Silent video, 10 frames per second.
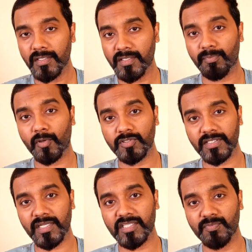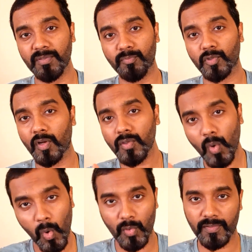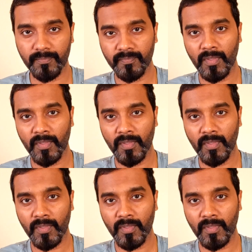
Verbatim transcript: the project has been put on hold.